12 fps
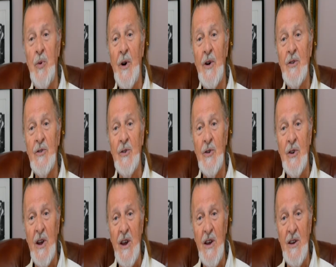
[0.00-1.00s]

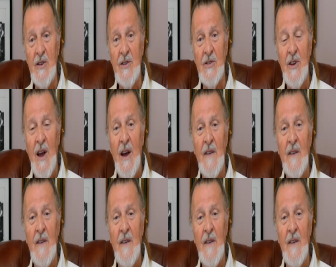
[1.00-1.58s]
person is,